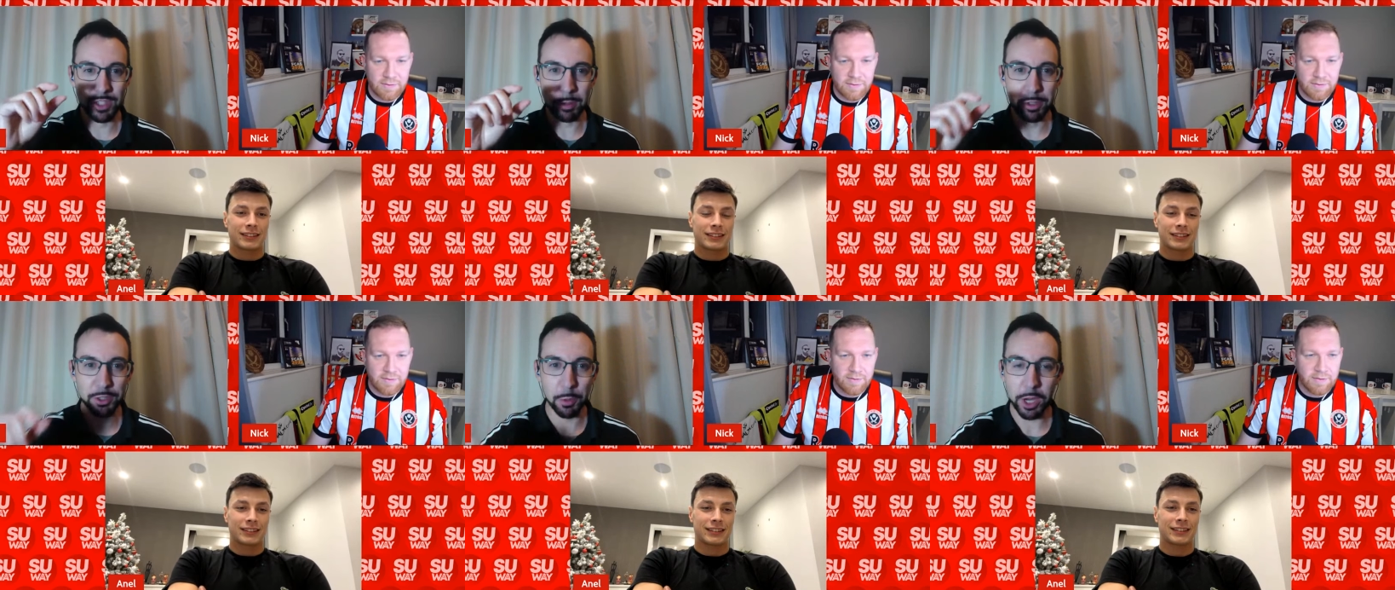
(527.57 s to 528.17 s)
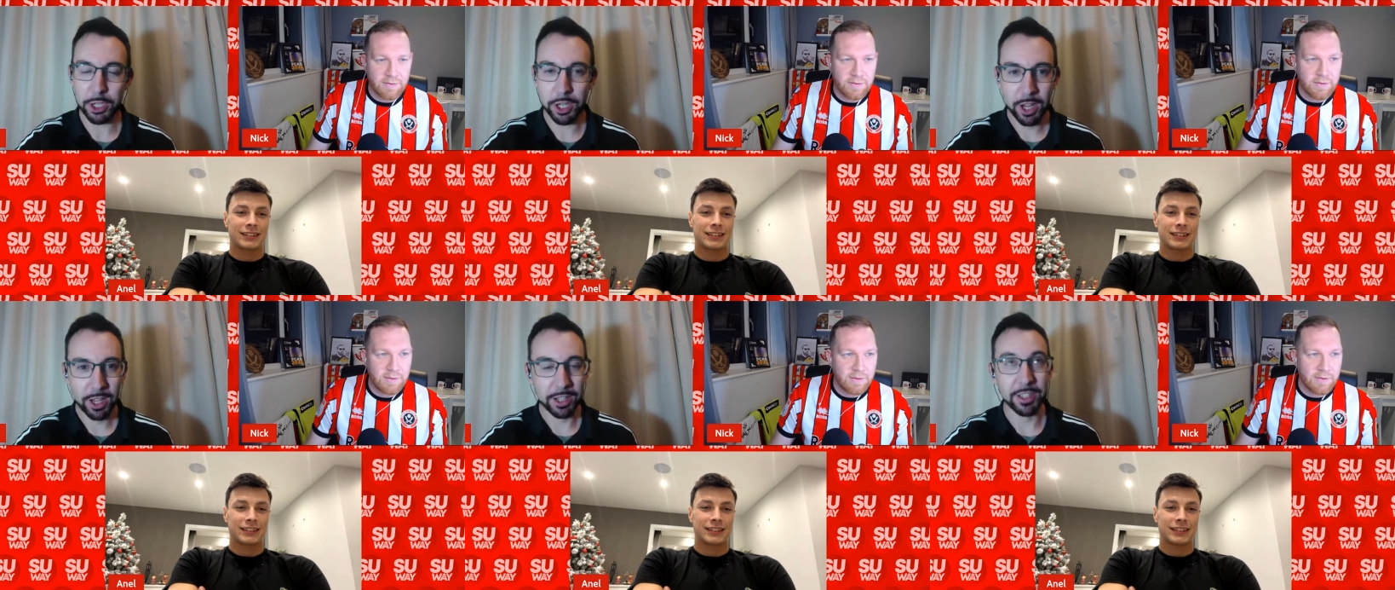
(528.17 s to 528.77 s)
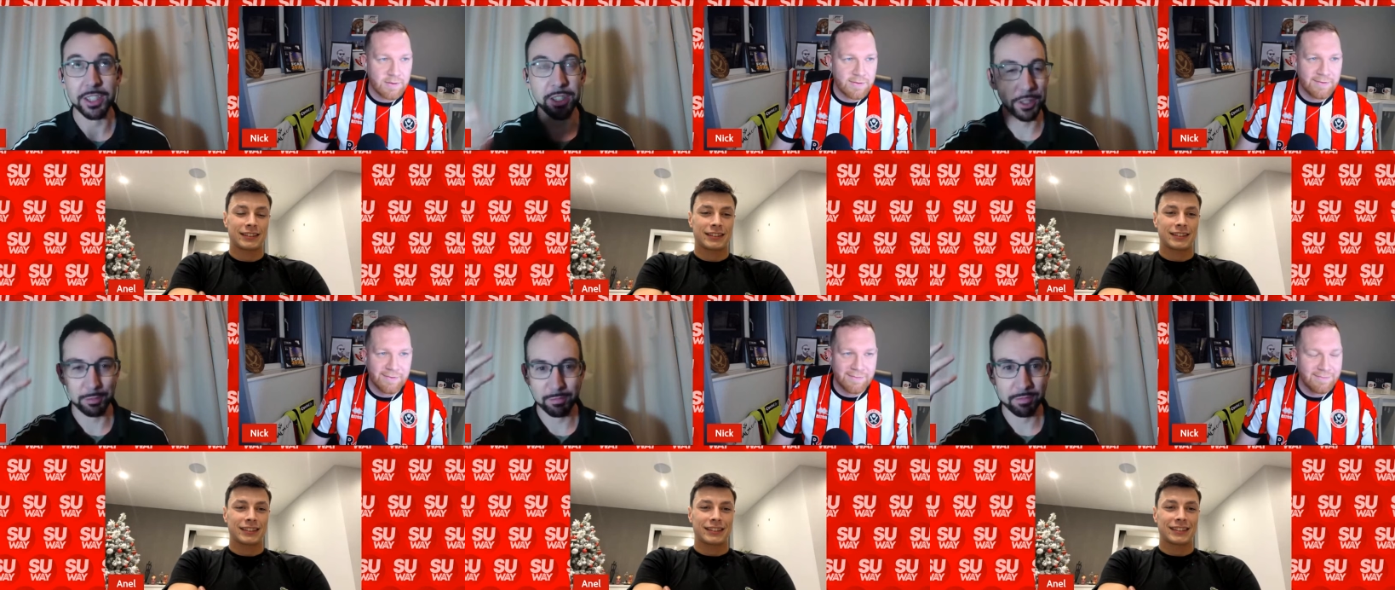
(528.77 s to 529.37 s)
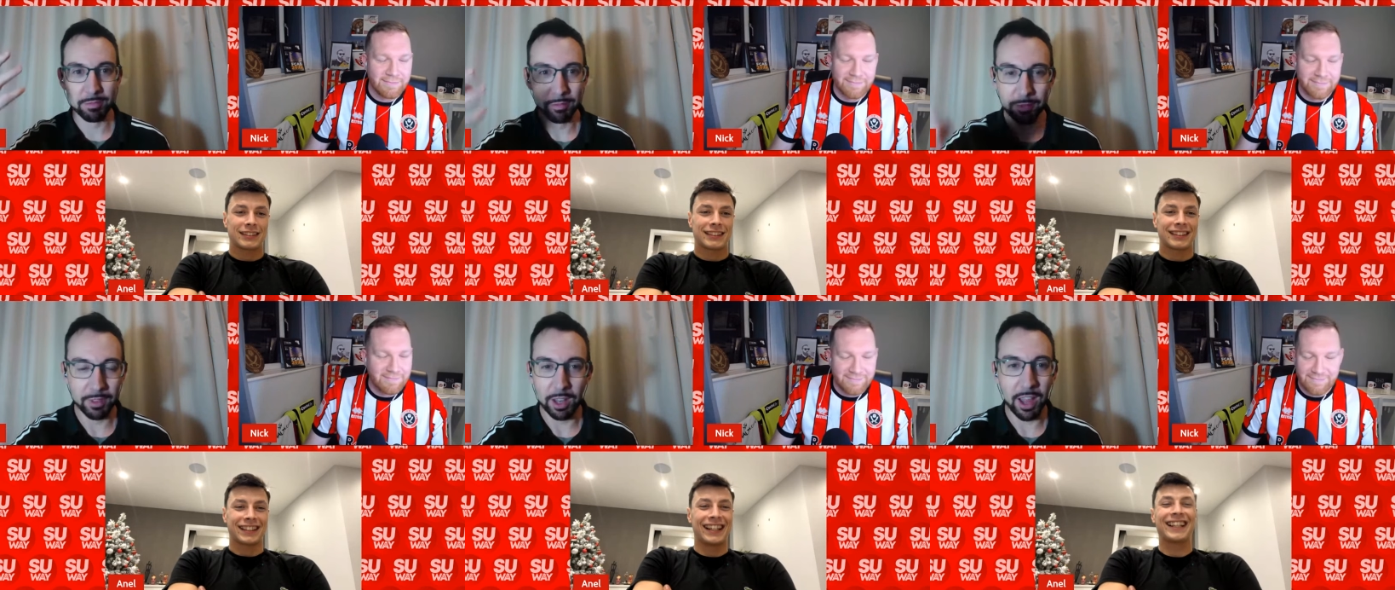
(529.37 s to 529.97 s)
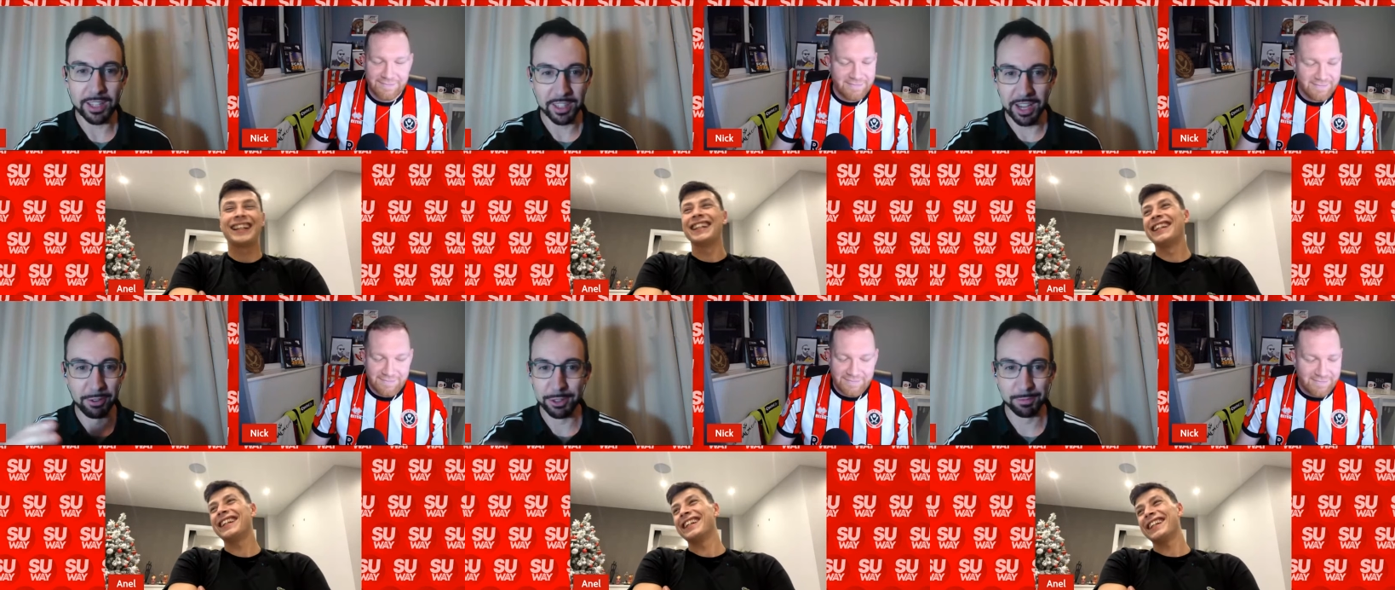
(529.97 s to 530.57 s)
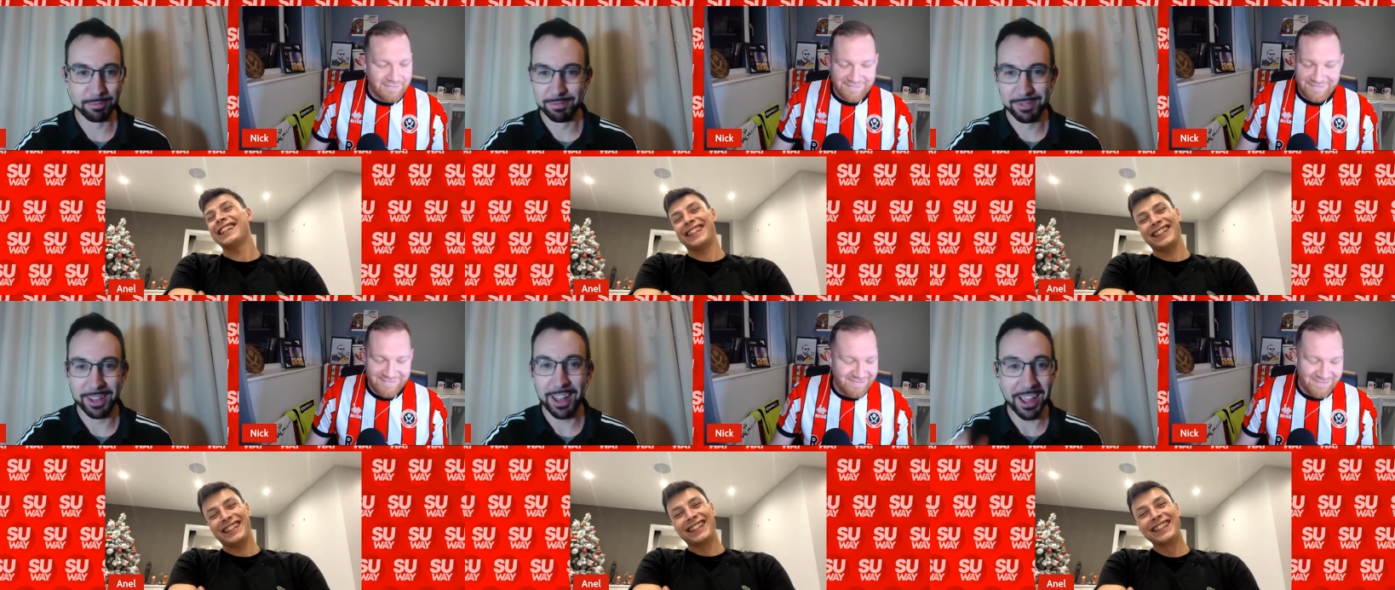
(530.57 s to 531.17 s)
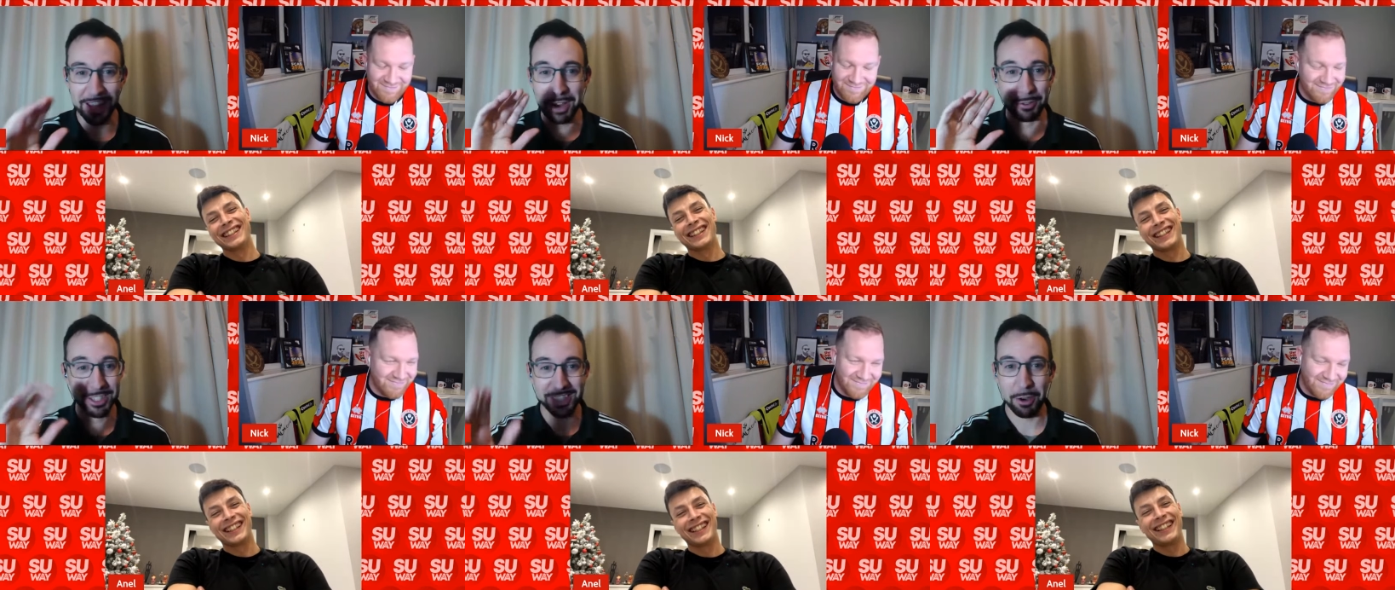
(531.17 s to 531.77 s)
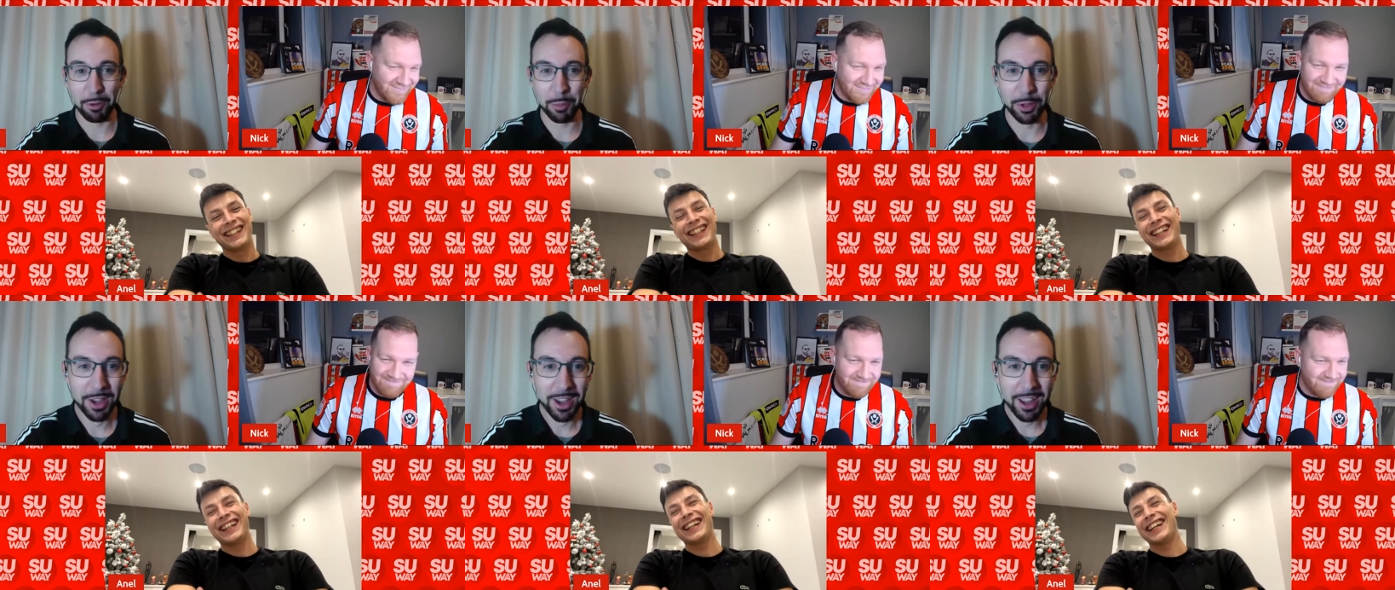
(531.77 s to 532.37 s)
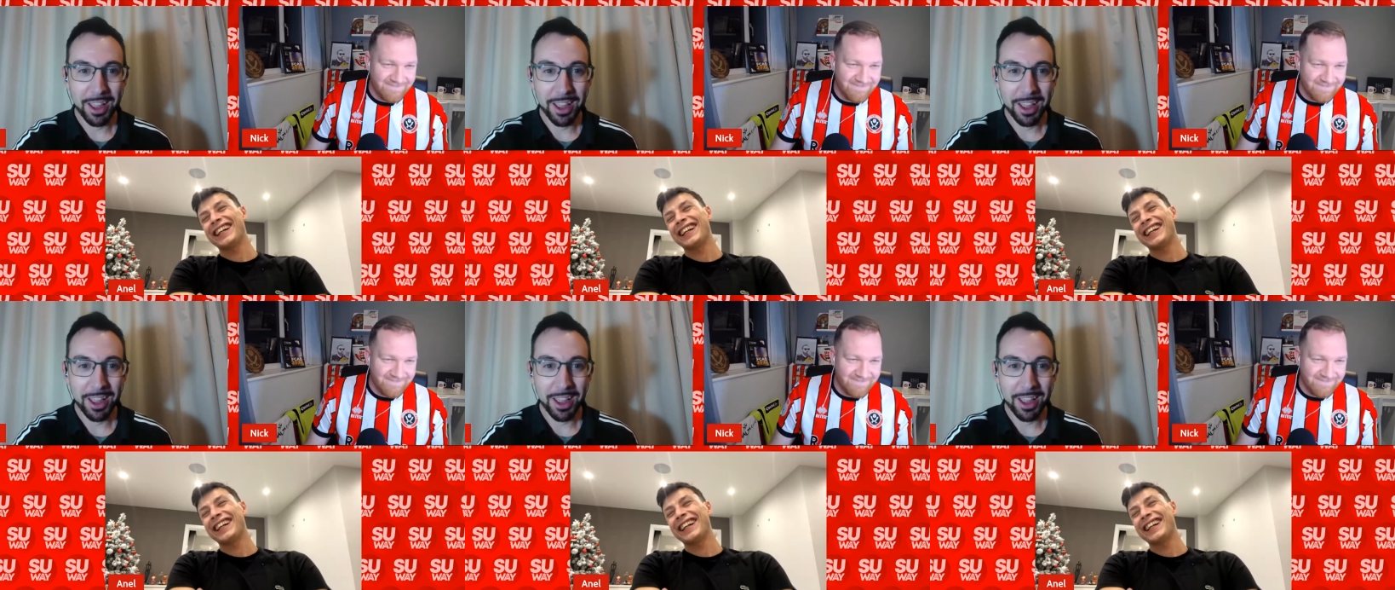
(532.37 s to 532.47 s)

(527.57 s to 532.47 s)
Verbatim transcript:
Speaker 1: dimmer switch because this is as the lighting here is the lighting here is terrible.